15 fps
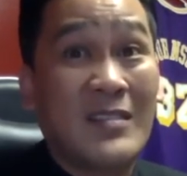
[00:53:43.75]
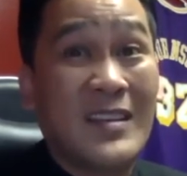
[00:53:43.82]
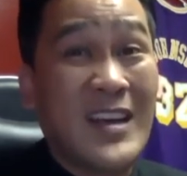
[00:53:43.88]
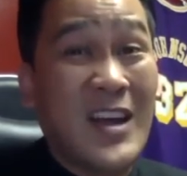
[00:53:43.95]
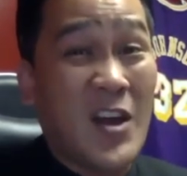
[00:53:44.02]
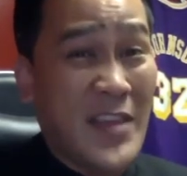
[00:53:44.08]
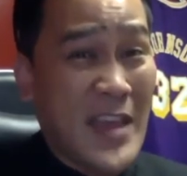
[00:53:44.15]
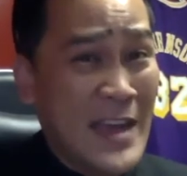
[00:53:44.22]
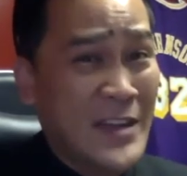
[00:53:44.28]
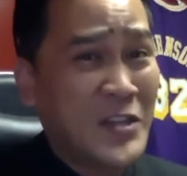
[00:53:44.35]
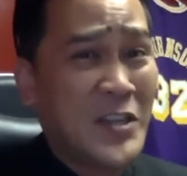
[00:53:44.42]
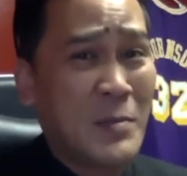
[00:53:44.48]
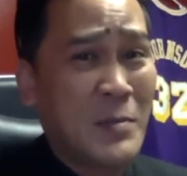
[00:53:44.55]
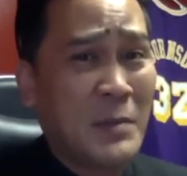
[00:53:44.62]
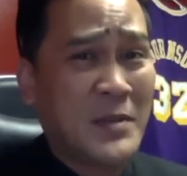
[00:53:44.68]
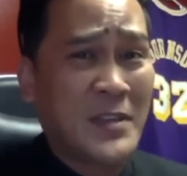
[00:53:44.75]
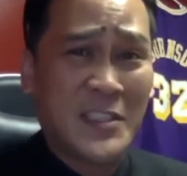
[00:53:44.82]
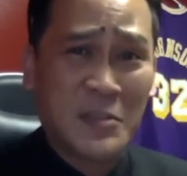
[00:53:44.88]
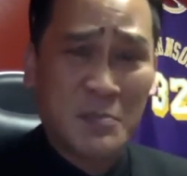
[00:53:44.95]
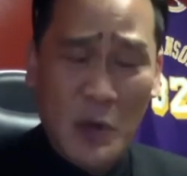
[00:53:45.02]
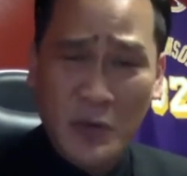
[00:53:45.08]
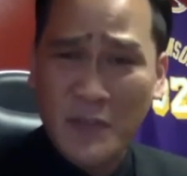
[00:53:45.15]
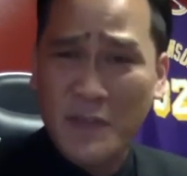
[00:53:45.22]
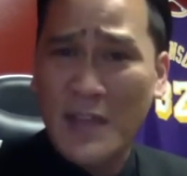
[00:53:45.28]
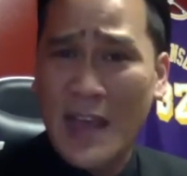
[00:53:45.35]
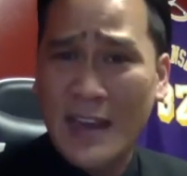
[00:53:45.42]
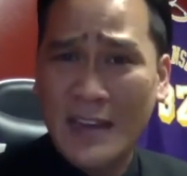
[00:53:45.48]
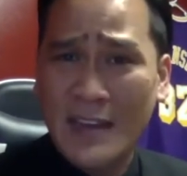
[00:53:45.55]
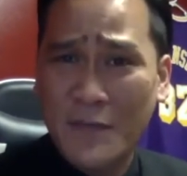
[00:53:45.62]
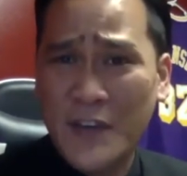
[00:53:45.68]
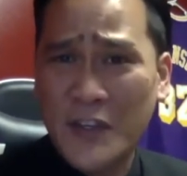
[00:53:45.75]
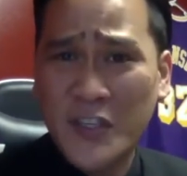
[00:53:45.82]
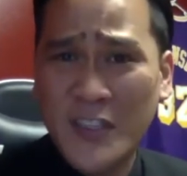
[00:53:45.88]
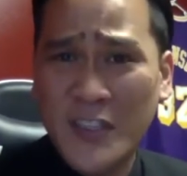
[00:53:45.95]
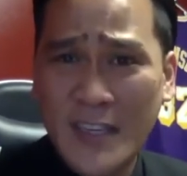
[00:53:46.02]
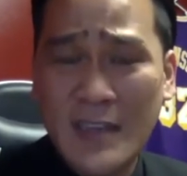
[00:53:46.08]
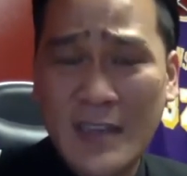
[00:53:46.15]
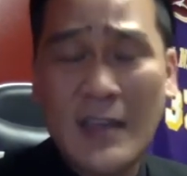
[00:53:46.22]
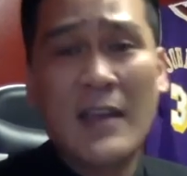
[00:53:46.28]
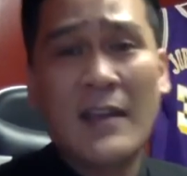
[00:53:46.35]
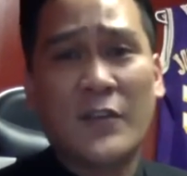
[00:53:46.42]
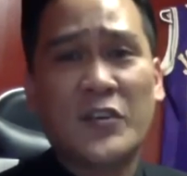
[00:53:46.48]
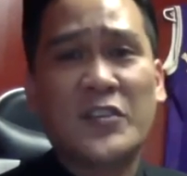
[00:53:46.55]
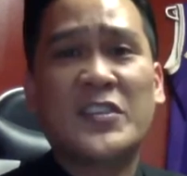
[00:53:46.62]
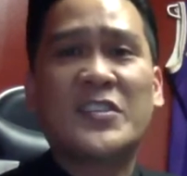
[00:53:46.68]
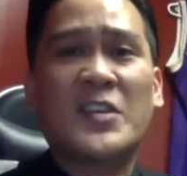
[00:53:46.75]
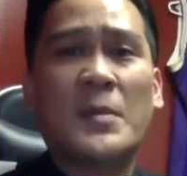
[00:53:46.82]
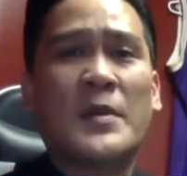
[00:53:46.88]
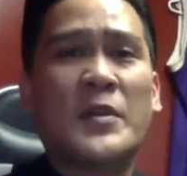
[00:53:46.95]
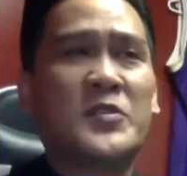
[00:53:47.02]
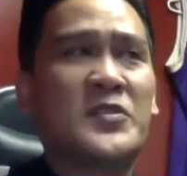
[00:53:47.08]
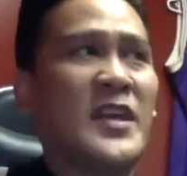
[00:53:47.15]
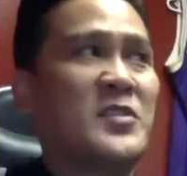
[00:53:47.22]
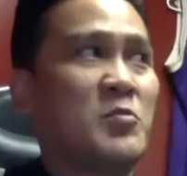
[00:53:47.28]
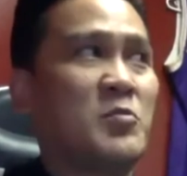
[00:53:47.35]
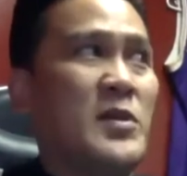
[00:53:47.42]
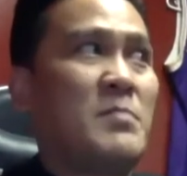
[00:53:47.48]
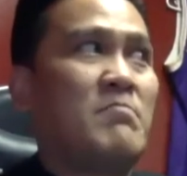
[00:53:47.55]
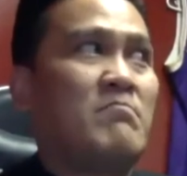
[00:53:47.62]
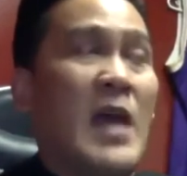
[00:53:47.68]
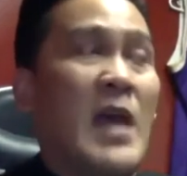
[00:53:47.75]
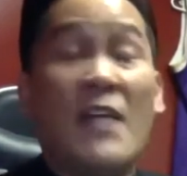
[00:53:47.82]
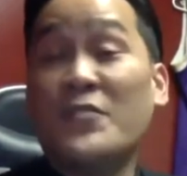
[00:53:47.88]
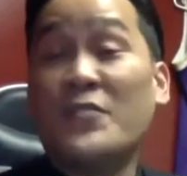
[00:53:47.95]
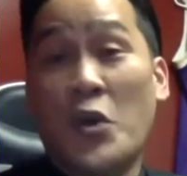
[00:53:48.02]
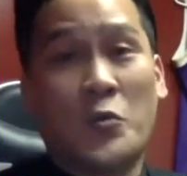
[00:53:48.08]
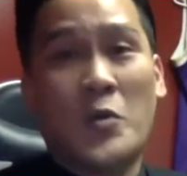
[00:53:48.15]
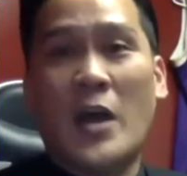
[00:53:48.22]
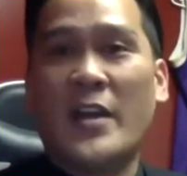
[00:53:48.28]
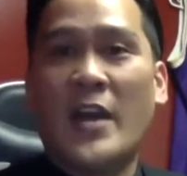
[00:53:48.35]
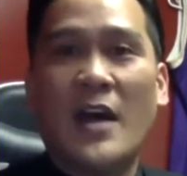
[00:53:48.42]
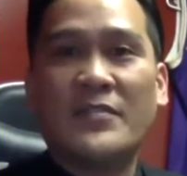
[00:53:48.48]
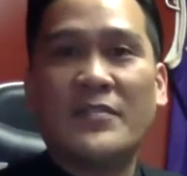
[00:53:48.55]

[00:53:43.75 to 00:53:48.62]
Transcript: are they actually going to be able to dispose of that efficiently versus someone who says we have no runoff?